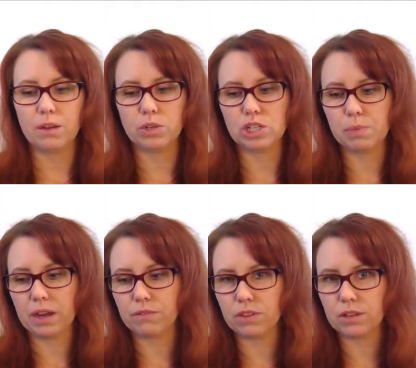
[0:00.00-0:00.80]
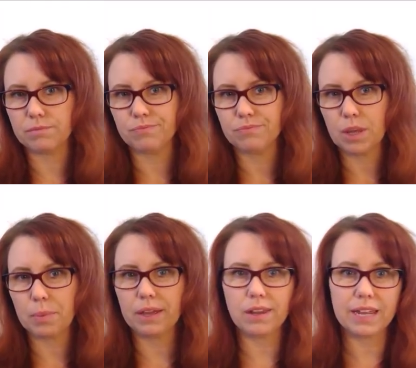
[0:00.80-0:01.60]
which is part of the
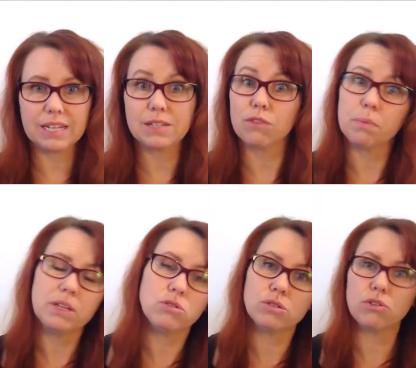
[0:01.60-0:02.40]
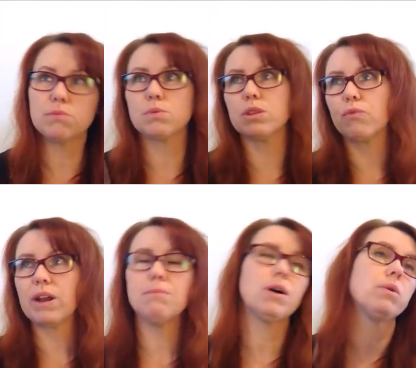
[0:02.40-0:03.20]
appeal, I guess, of the Pinterest rooms with the
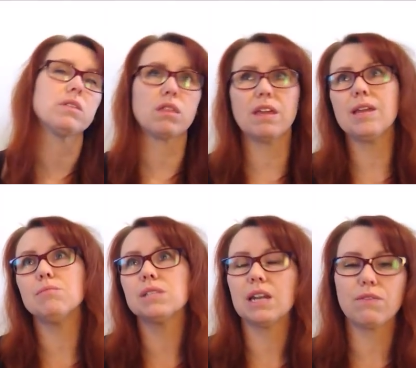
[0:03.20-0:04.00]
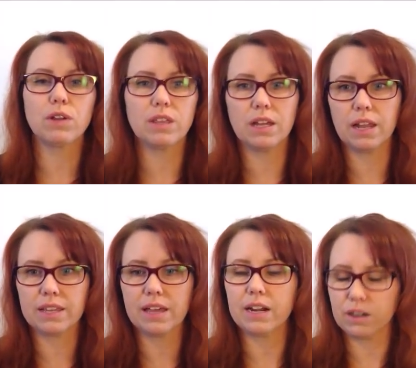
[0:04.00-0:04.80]
rainbow and the themes and everything
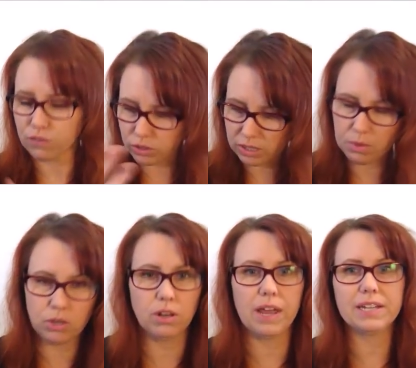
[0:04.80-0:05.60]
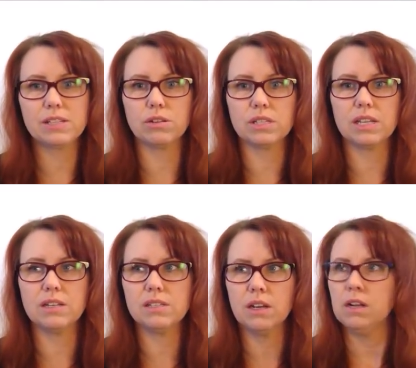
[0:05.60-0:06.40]
like that. And if you're someone who likes those
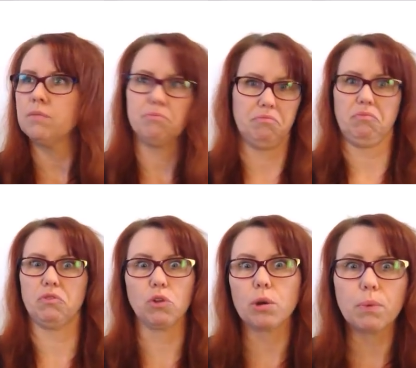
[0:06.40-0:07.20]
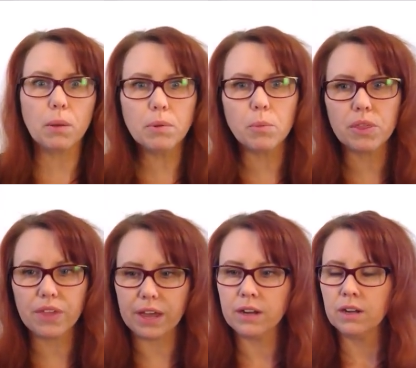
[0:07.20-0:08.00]
things, it's not a problem with
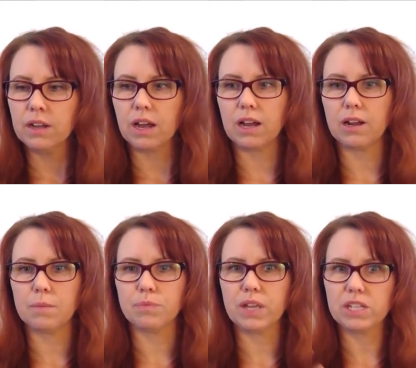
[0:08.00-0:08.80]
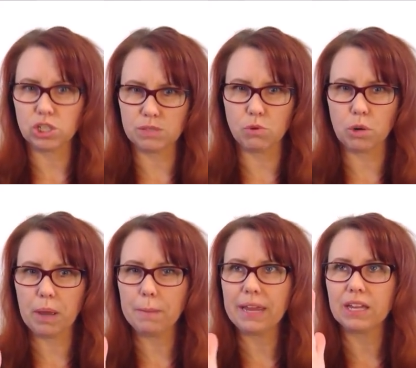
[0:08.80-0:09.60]
that. It's just more
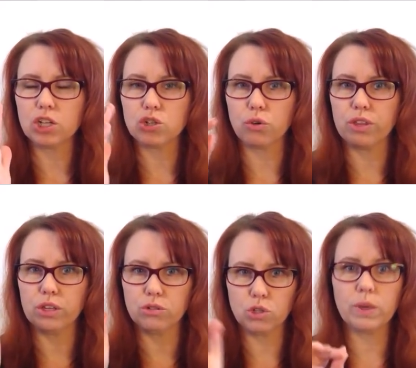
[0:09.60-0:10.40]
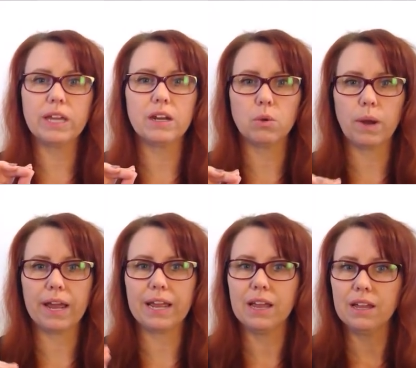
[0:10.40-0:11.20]
about making sure that you're doing it in a
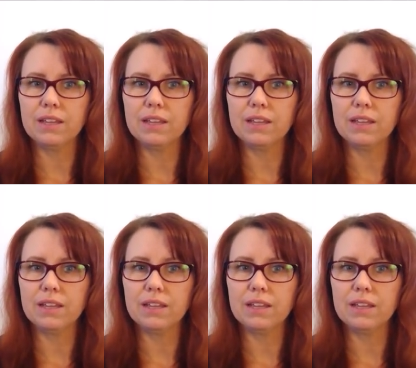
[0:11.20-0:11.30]
way